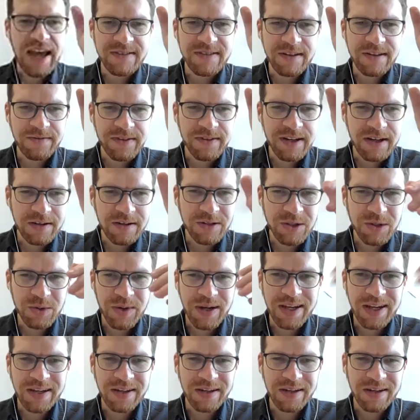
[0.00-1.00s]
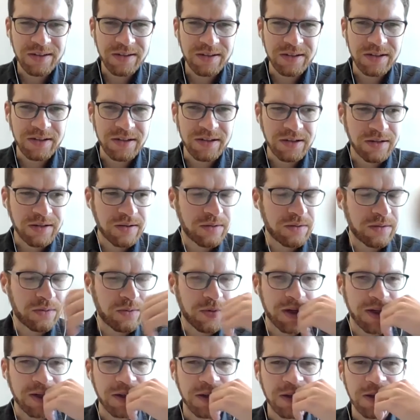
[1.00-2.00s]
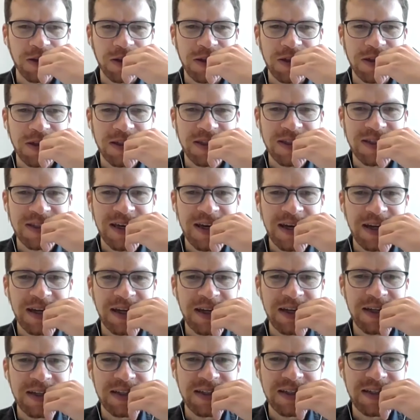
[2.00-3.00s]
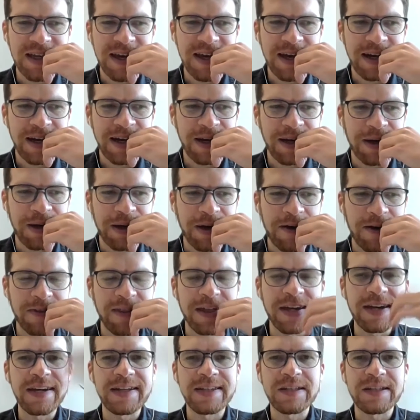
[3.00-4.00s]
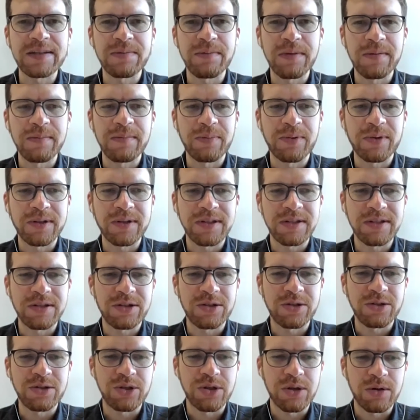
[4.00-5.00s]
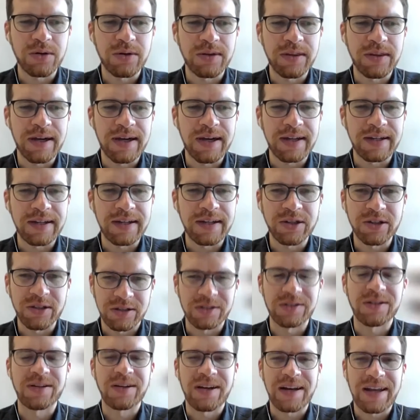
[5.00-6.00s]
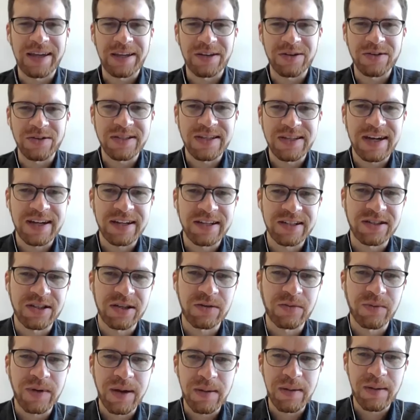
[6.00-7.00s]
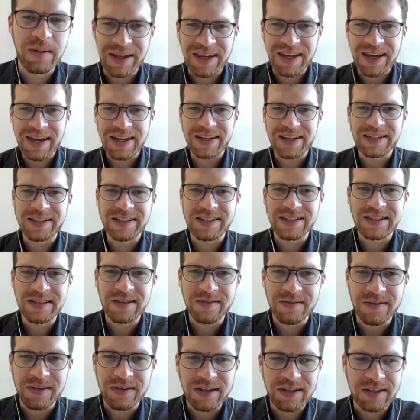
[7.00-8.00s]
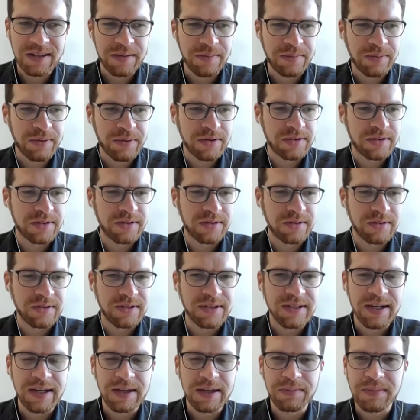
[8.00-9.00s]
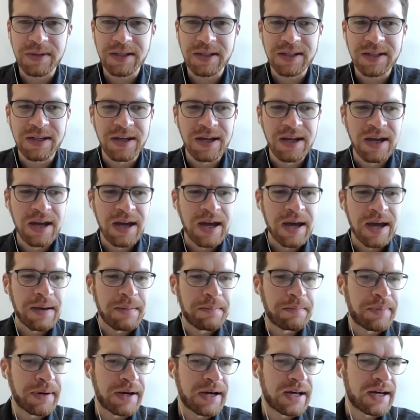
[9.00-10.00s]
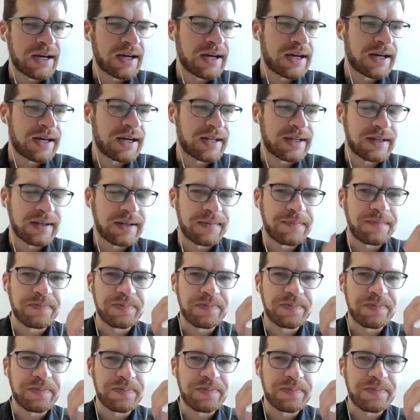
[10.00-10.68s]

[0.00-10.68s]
something else to add on what you just said, is that I think it's important to show that, like you said, is not replicating the CV in the personal statement, but